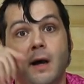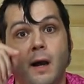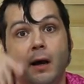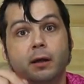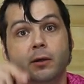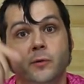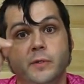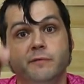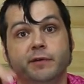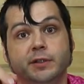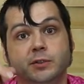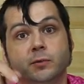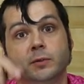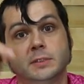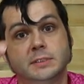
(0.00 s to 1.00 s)
audio and
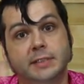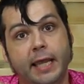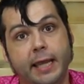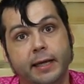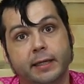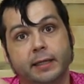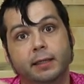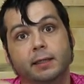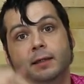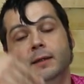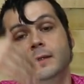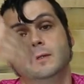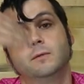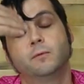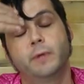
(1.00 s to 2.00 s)
visual data
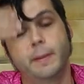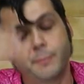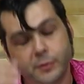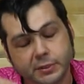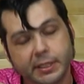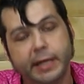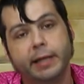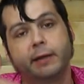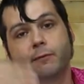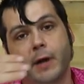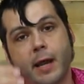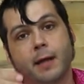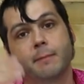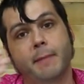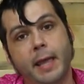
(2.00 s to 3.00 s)
representing
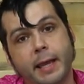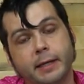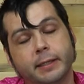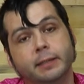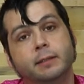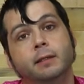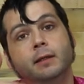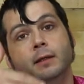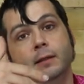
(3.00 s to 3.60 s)
Ryan Magnin